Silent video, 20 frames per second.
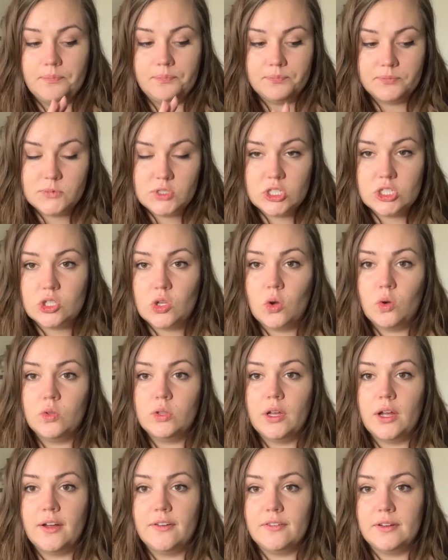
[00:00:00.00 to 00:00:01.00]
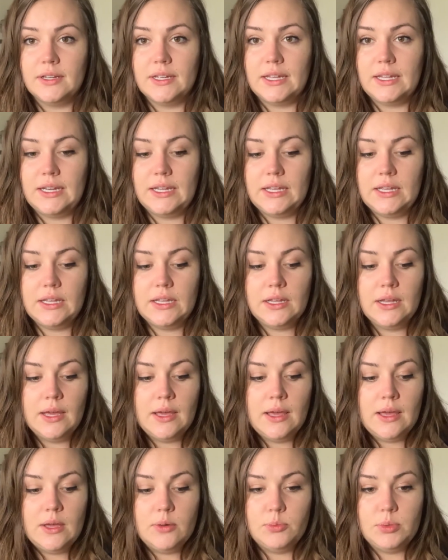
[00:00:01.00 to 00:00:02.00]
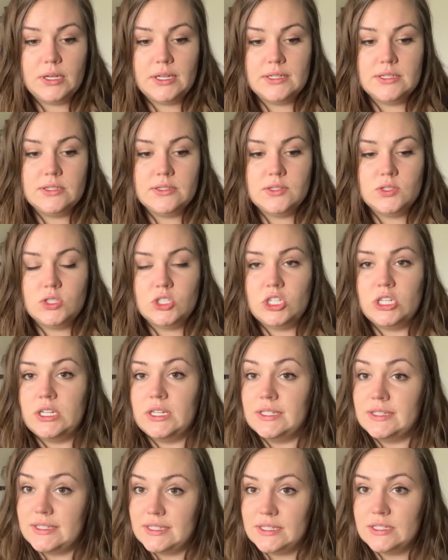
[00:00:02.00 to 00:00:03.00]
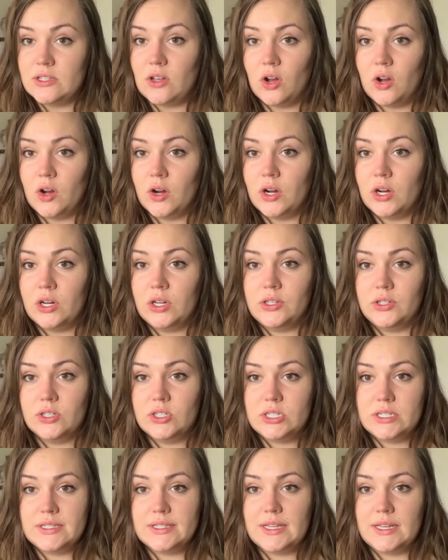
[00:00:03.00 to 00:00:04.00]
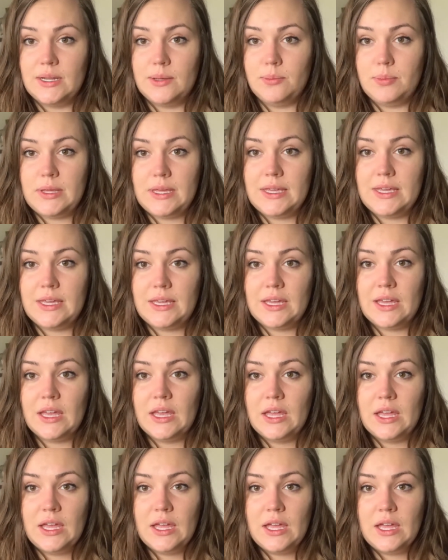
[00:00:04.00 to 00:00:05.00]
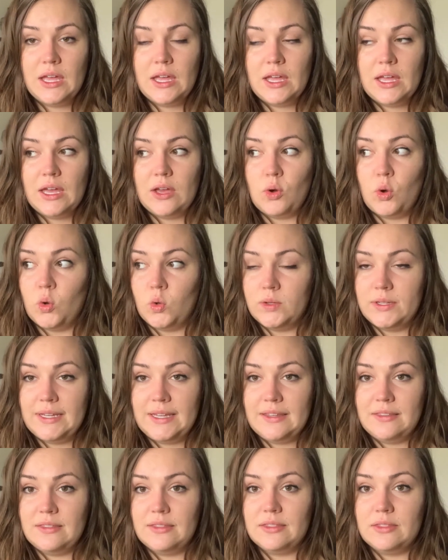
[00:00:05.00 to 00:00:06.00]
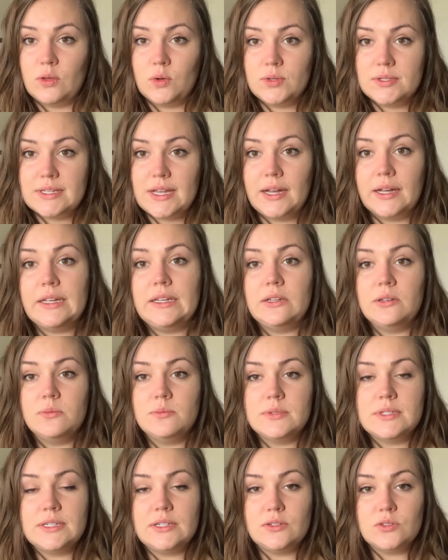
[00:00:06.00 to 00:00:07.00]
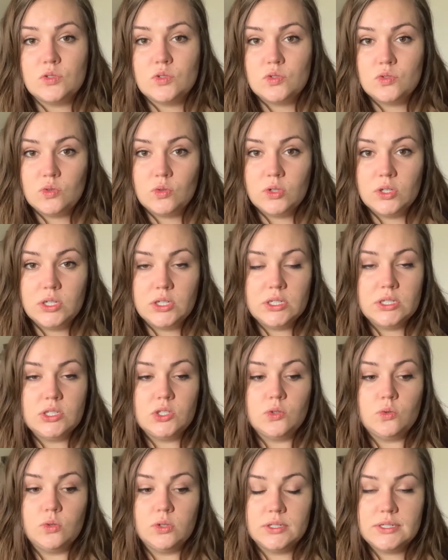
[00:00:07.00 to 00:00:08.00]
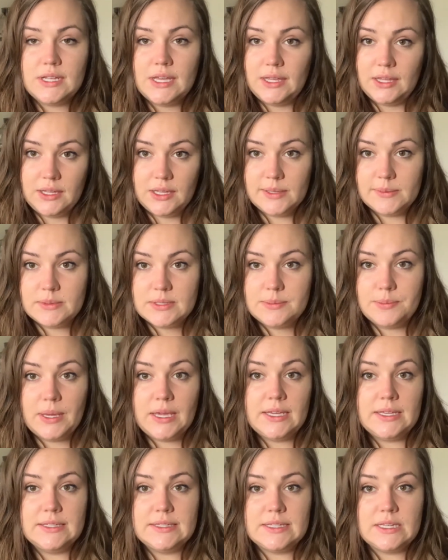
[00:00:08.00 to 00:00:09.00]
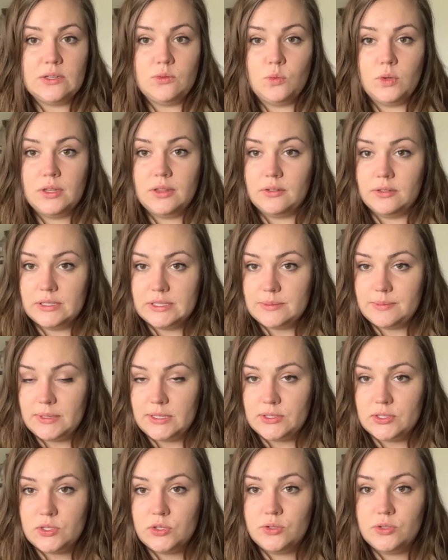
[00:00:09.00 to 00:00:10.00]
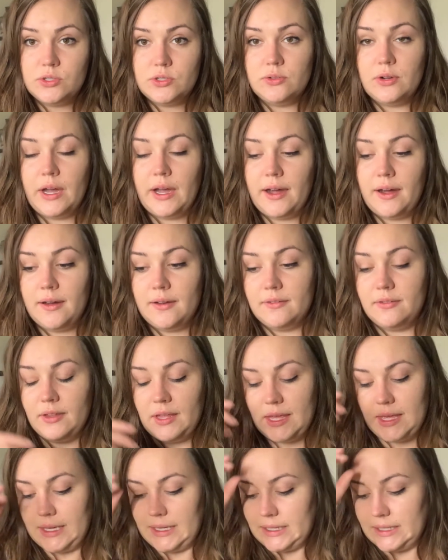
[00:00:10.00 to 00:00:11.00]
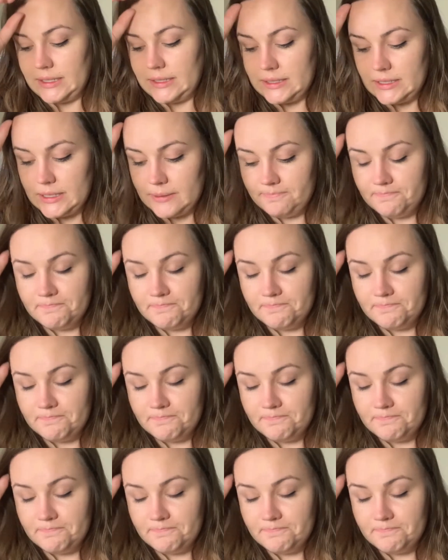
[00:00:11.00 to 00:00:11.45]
just hold off on getting it, because chances are you're just going to be holding those items in a storage or taking up space in what little space you do have, and